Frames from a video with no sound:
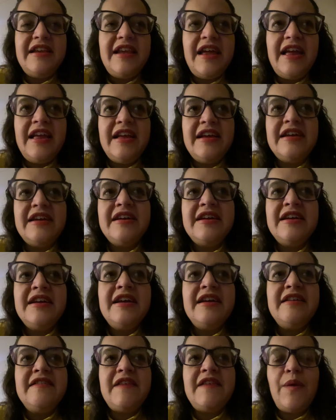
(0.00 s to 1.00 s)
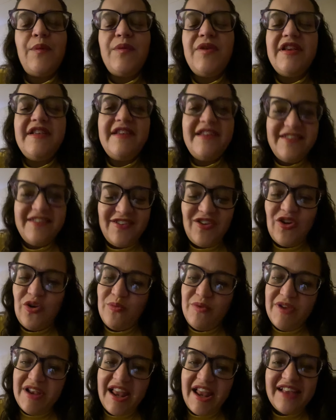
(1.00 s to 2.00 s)
Like something just told
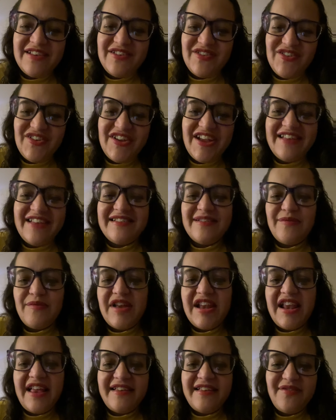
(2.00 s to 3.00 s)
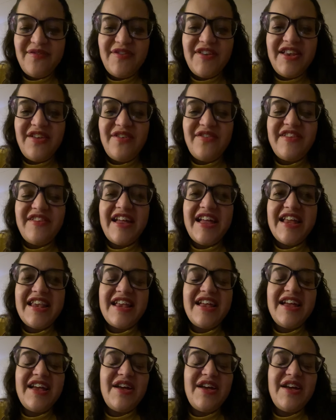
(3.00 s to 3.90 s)
me. Like I told you guys in my last video that